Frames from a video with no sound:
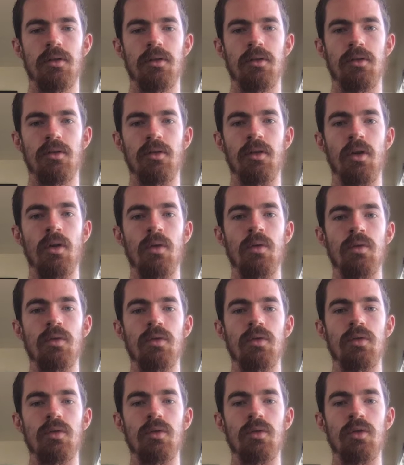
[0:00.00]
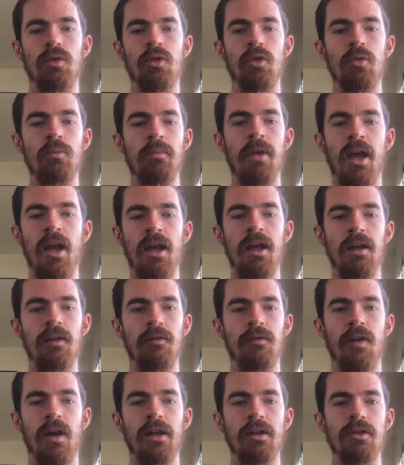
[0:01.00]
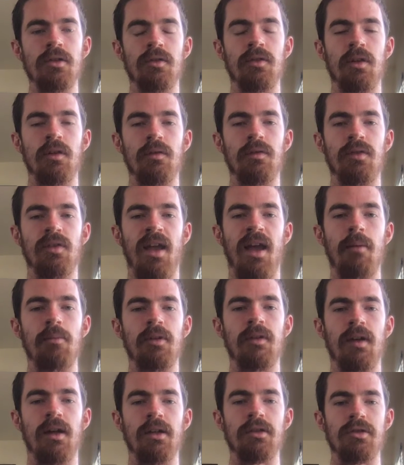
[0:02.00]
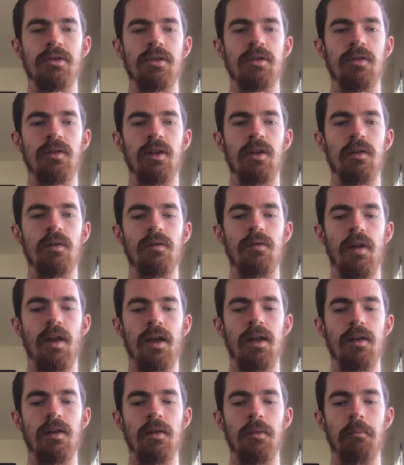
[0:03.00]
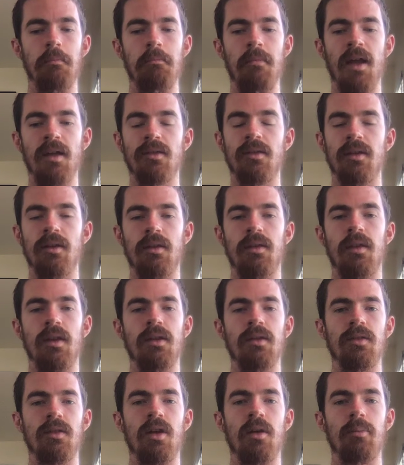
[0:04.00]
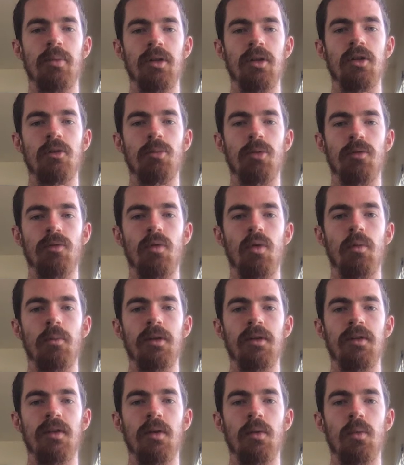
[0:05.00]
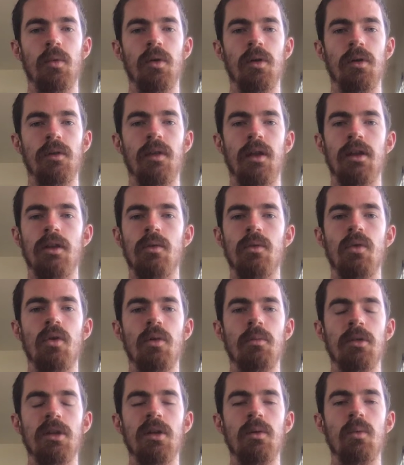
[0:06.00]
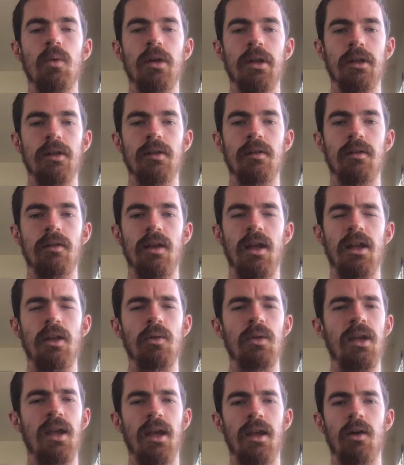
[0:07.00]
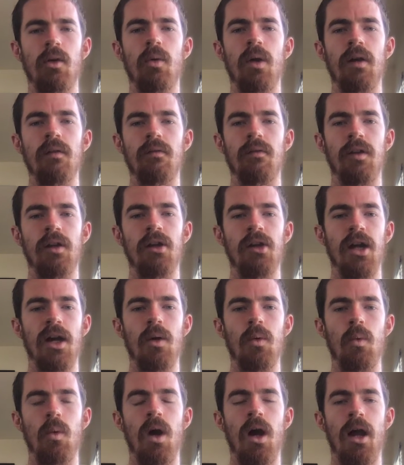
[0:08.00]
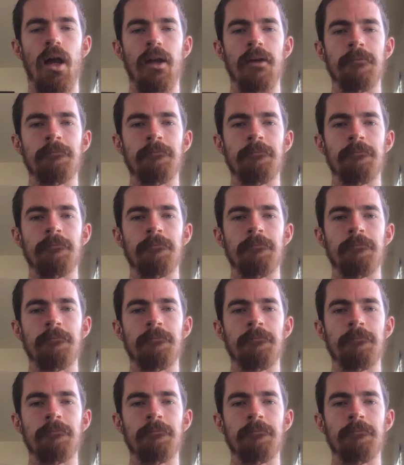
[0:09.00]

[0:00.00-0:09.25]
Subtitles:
So you may find yourself sabotaging yourself and messing things up in your performance at work that you normally wouldn't, and you can't quite figure out why.